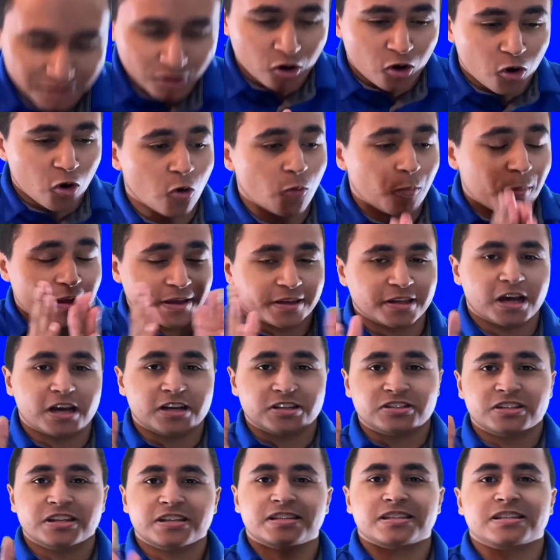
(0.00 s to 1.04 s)
Oh my gosh,
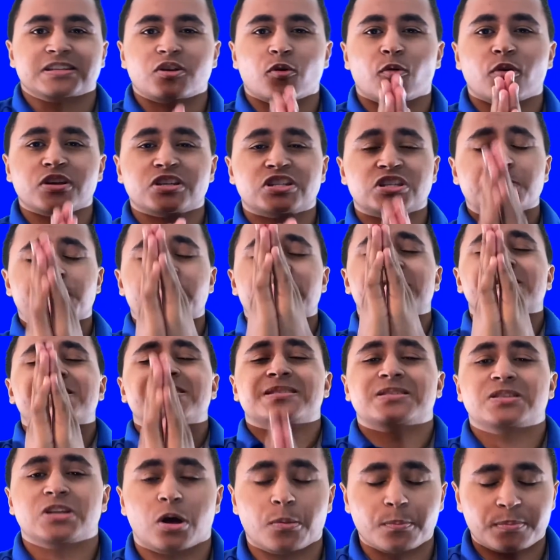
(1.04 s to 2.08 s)
this is going to be
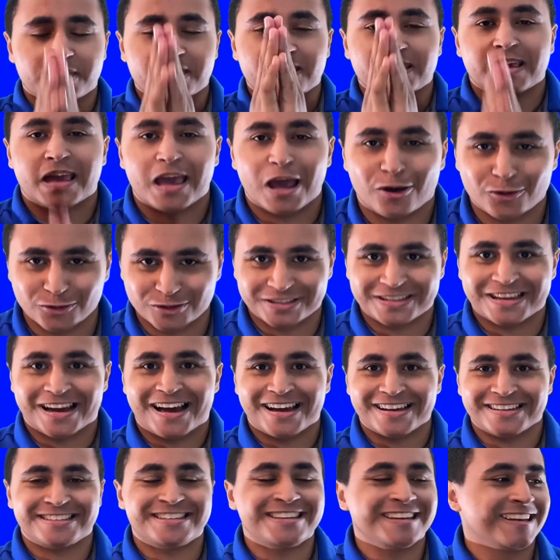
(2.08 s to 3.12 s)
something else,
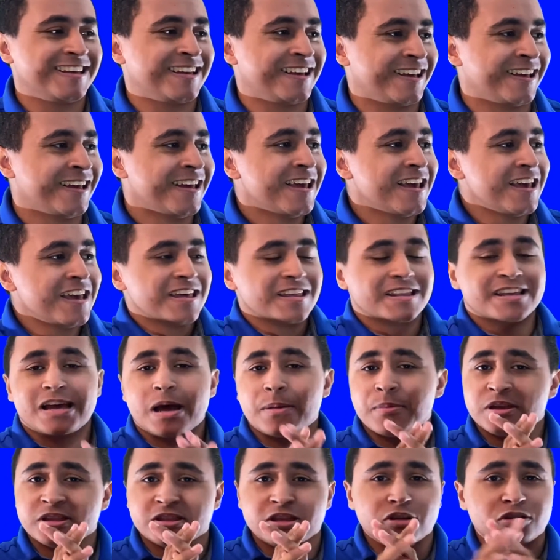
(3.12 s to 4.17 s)
guys. I
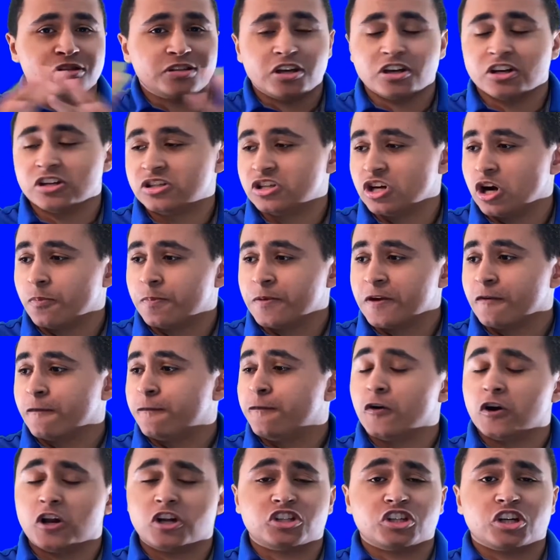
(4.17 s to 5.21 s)
mean, there's going to start being
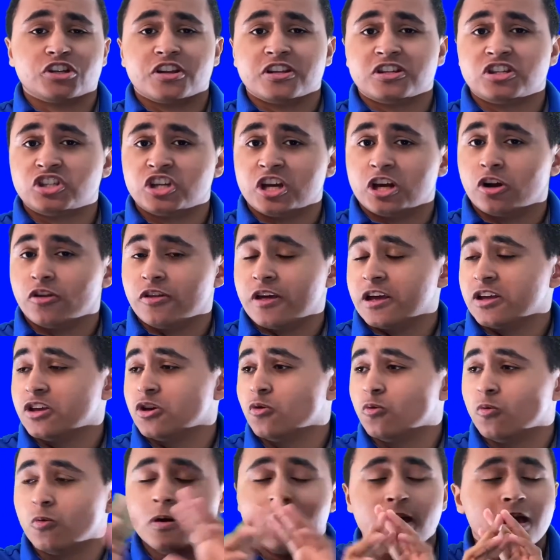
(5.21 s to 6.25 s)
footage on this channel that
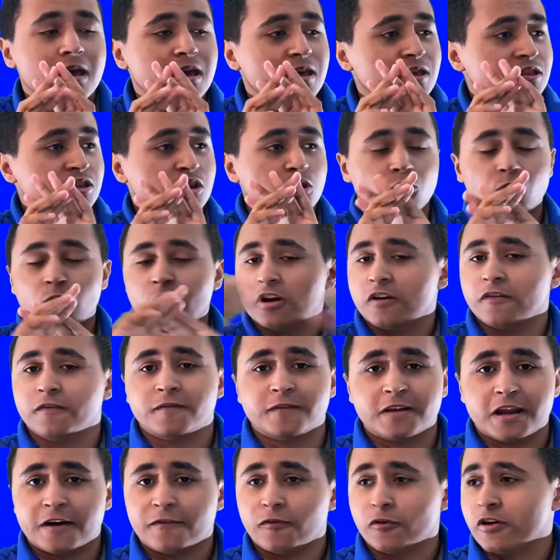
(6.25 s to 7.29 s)
you would have never